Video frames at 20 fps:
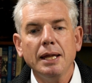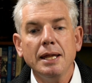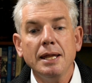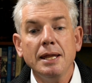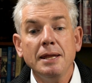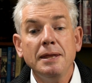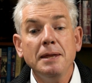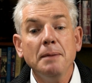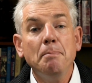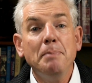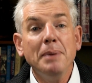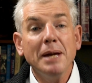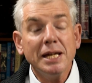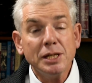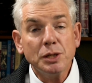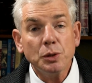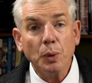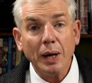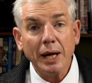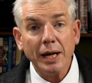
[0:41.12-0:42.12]
The
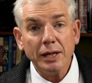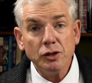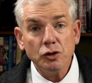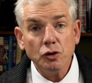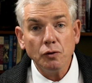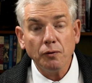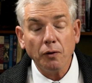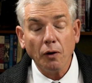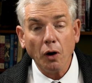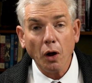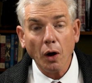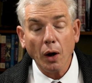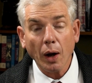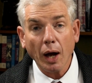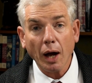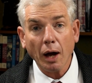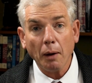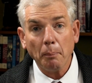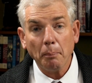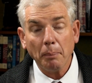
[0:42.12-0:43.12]
best way to follow
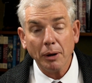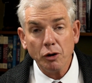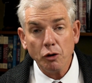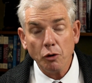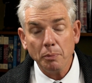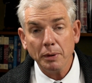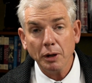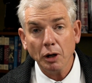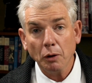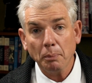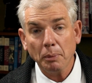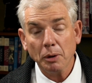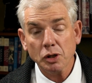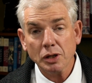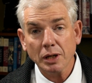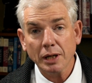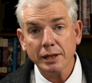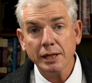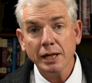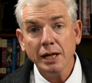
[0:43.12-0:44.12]
our Padre Pio
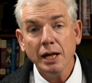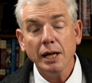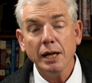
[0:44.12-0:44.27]
apostolate